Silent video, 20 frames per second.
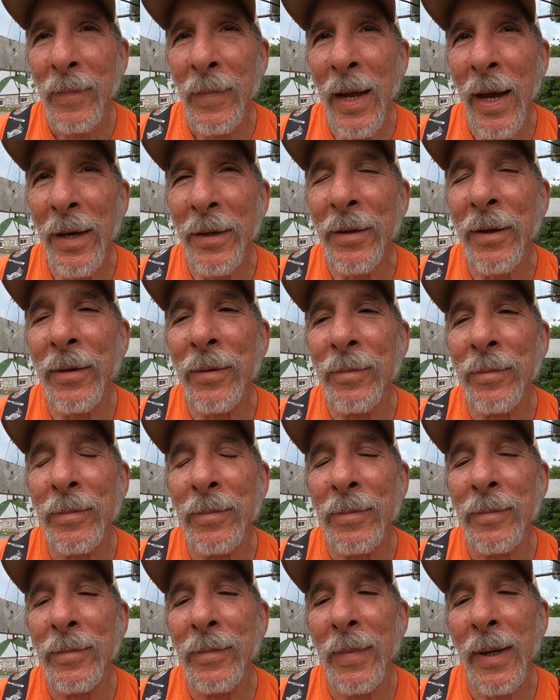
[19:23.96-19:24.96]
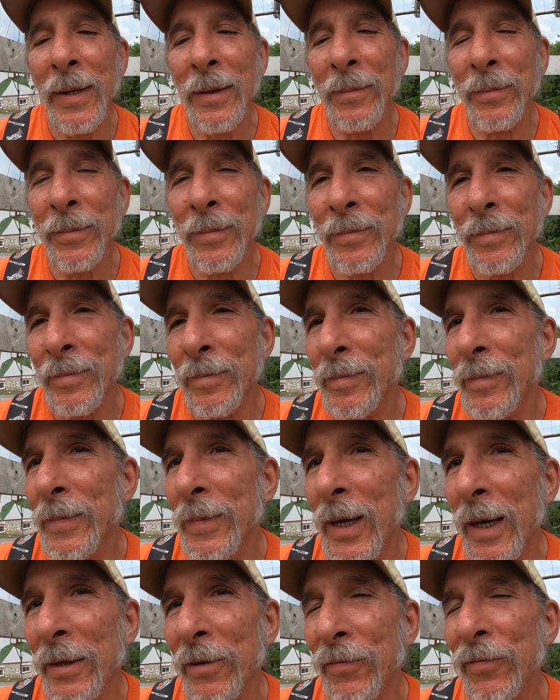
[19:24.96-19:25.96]
Now, the
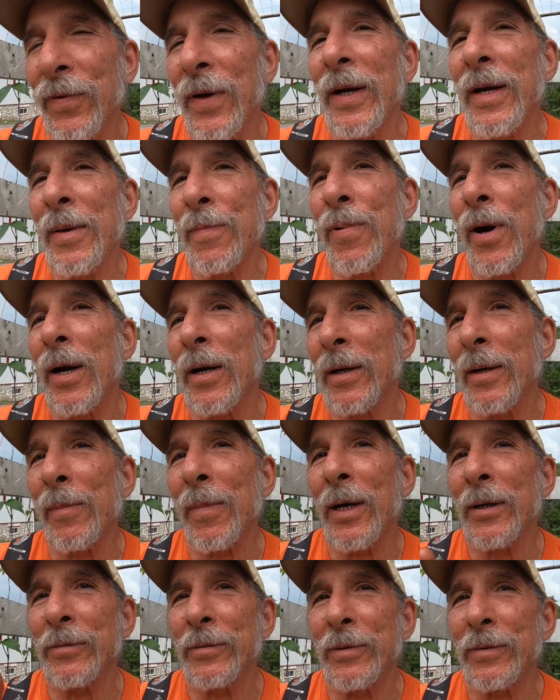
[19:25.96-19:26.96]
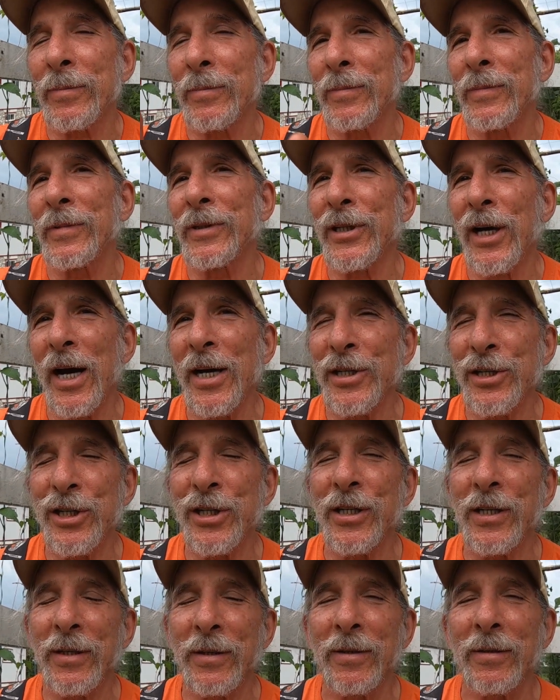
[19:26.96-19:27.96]
kind of funny part about Tai
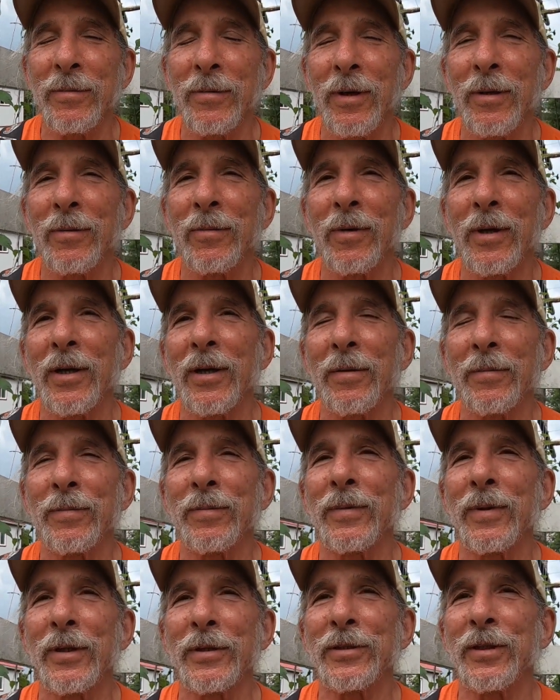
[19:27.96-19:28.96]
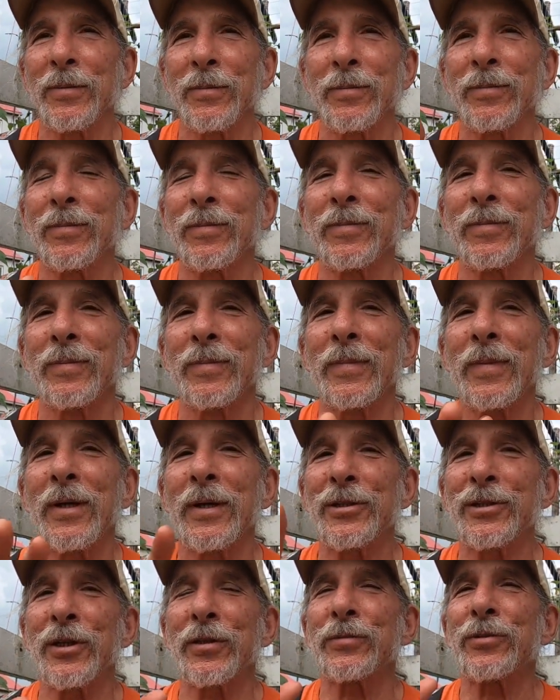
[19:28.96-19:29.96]
Chi, or
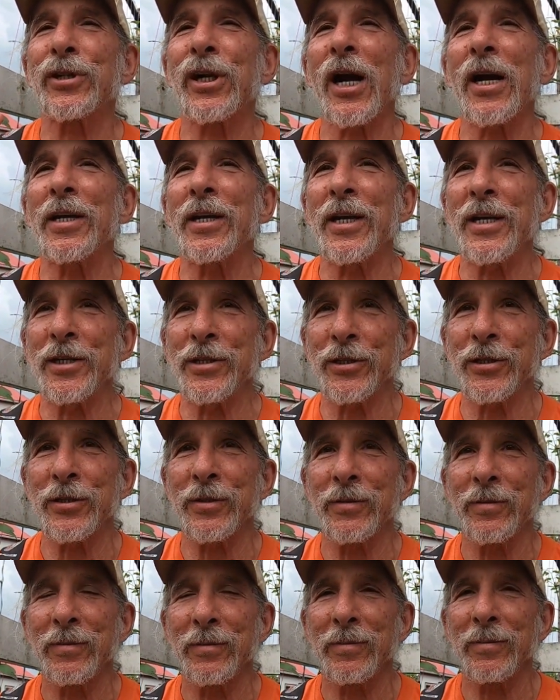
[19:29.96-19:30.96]
it's a Chinese